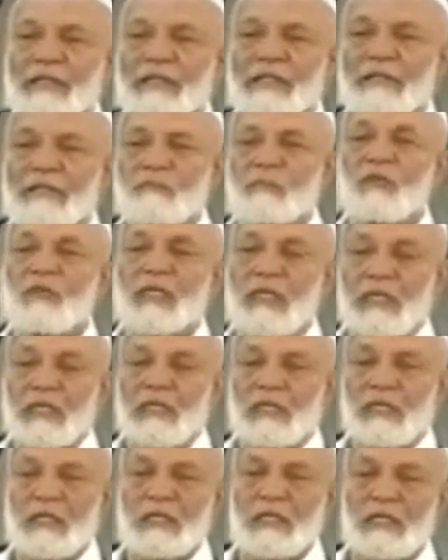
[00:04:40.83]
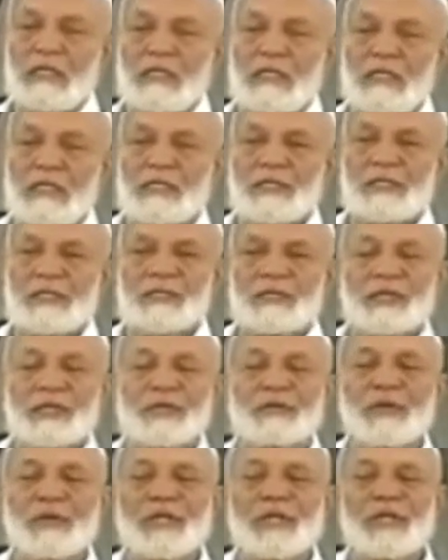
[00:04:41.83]
murgi,
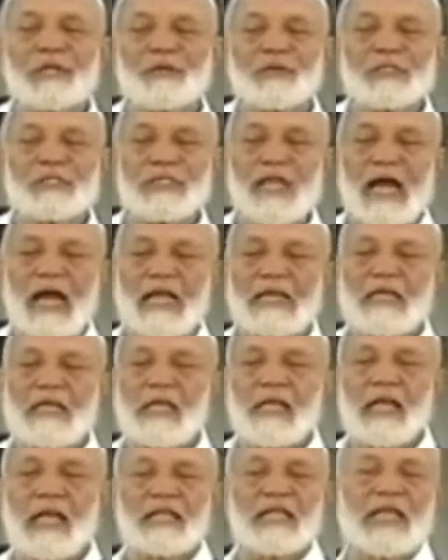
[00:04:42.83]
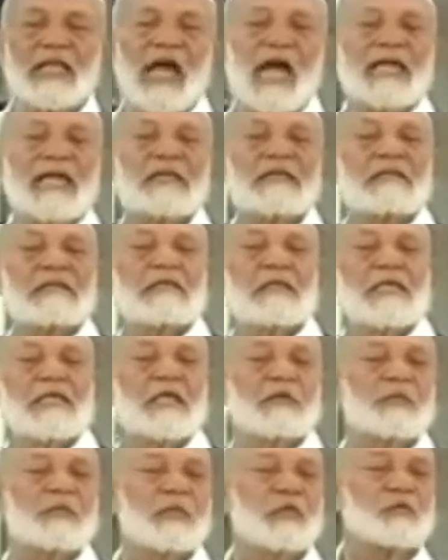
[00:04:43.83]
it went into his yard and the guy hit
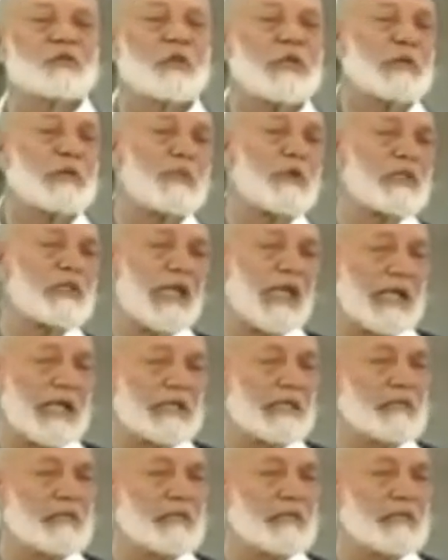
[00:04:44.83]
it with a stone and broke the leg.